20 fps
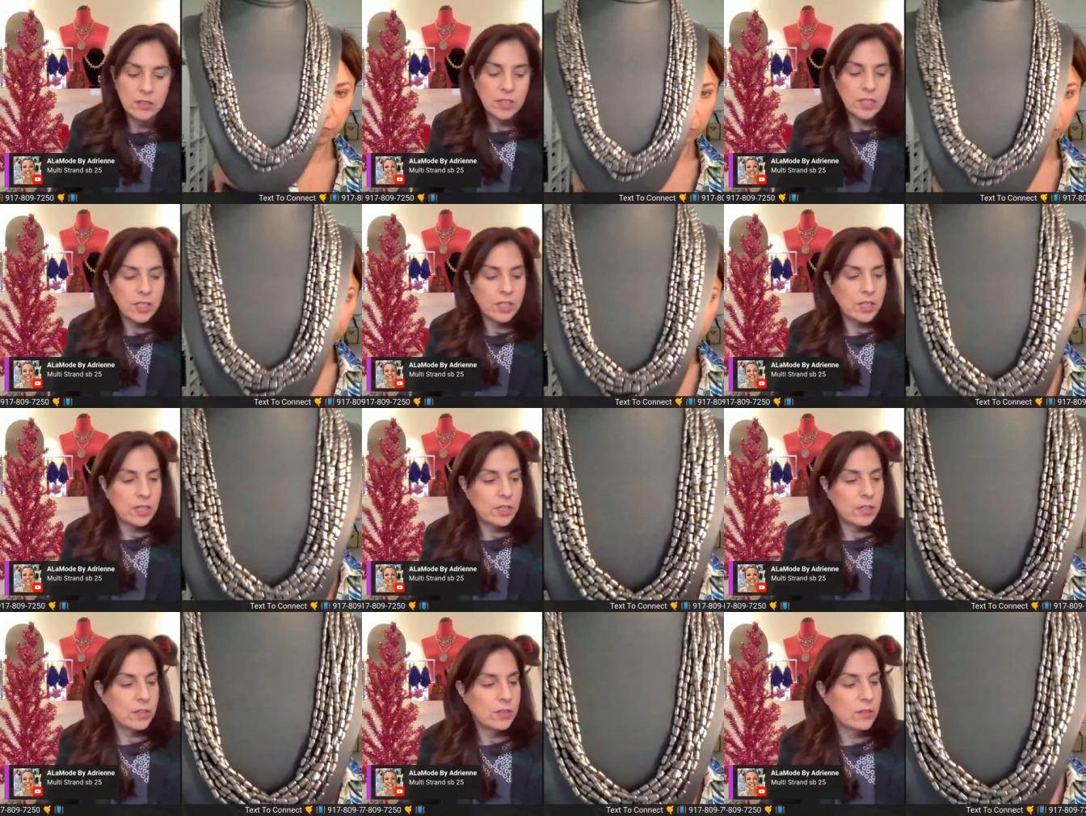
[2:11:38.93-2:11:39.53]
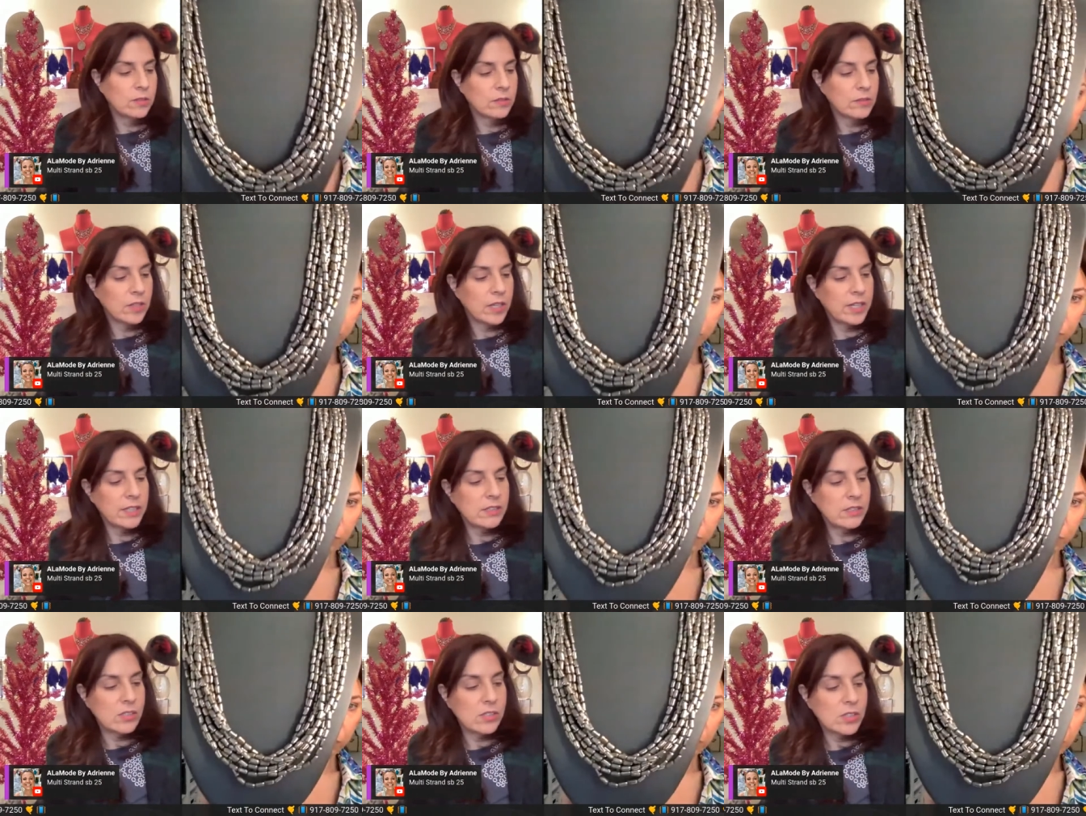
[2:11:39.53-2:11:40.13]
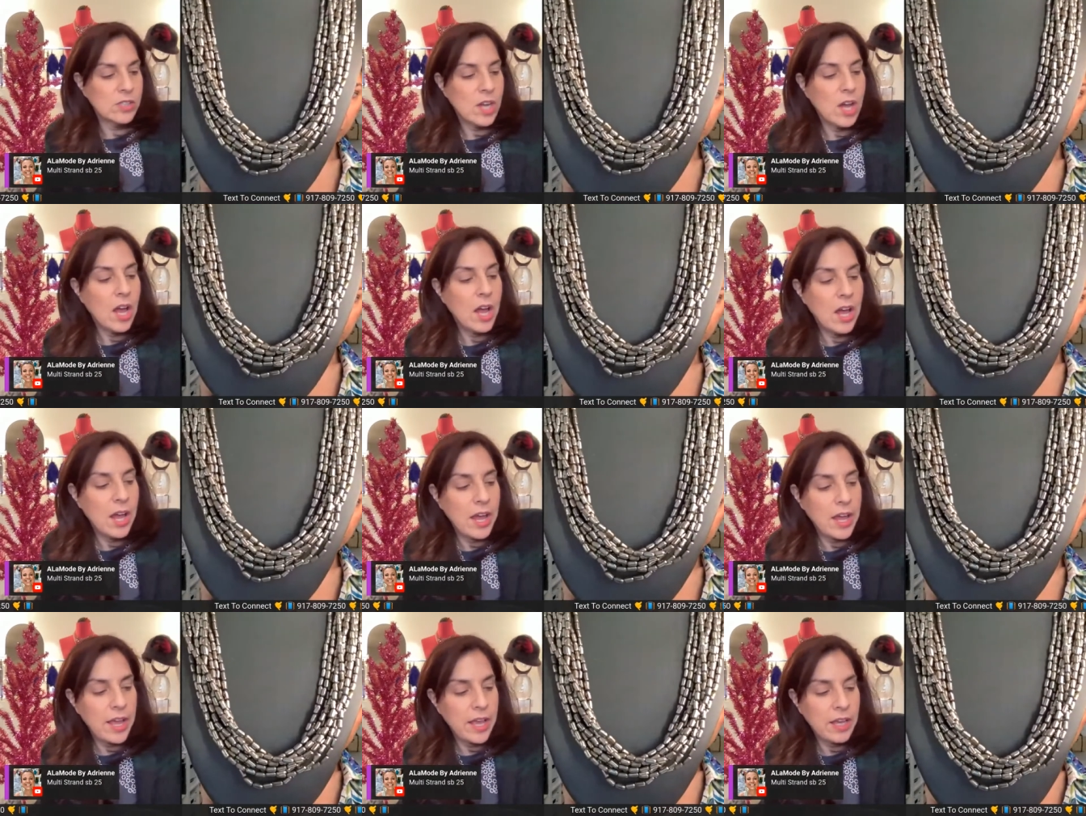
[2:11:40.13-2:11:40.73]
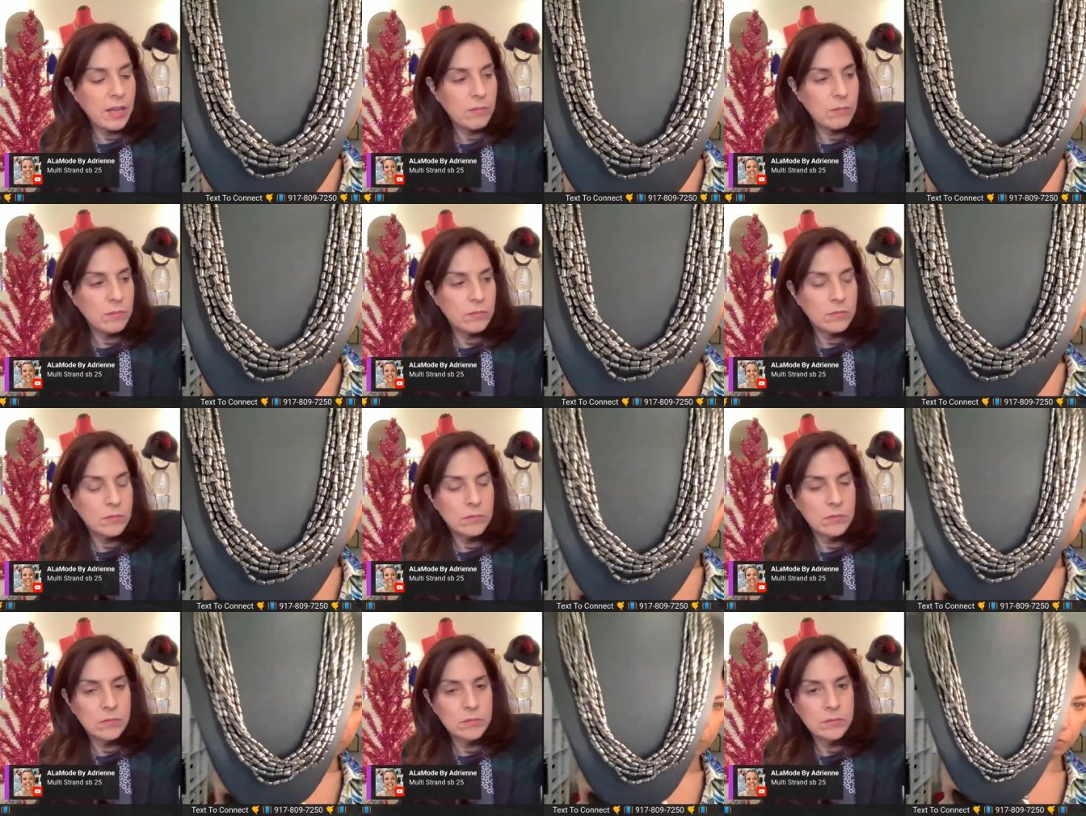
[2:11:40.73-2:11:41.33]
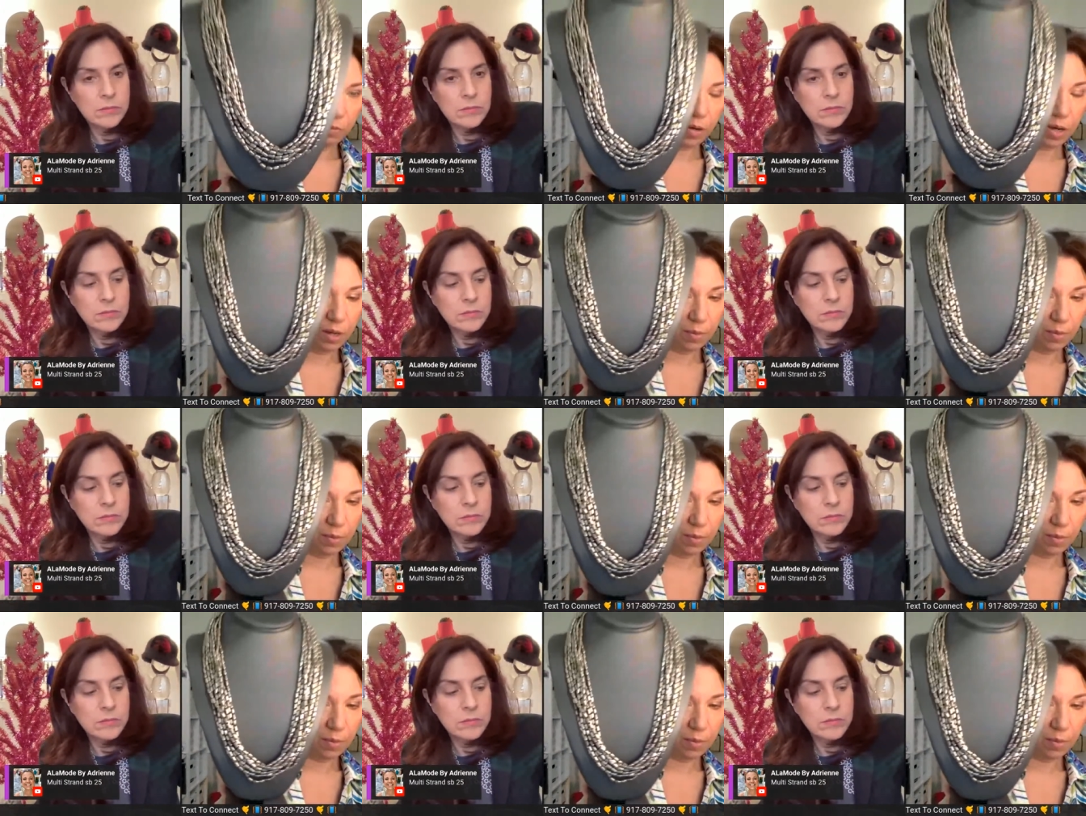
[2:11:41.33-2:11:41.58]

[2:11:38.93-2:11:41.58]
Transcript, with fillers: you know, it's time. Well,